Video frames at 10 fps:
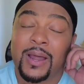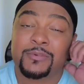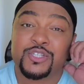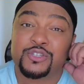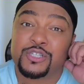I
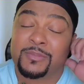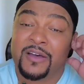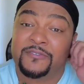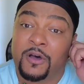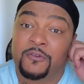was using my
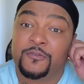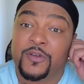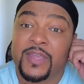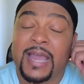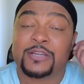phone for
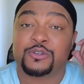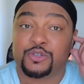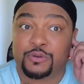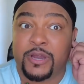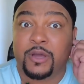the actual
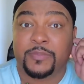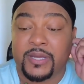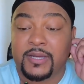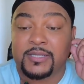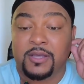trail,
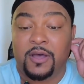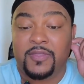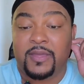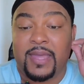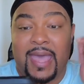because on
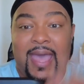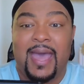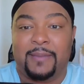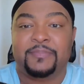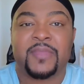the
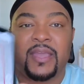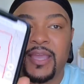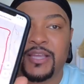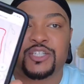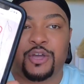app
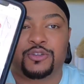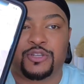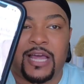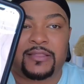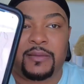it shows you
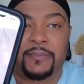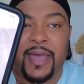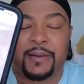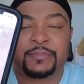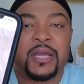like the
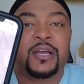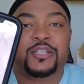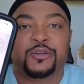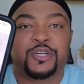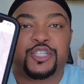map.
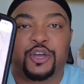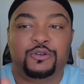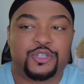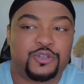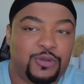So it
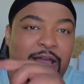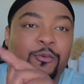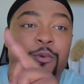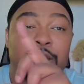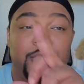shows you like
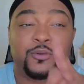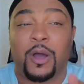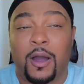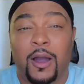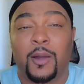where you
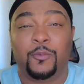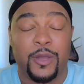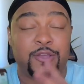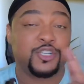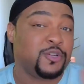are and where
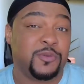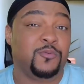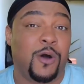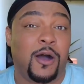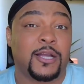you should be
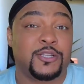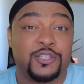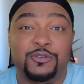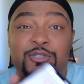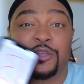walking
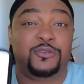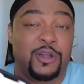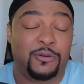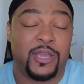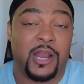to, so you
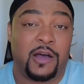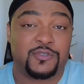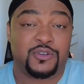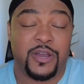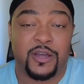don't get off
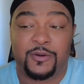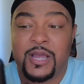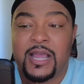trail.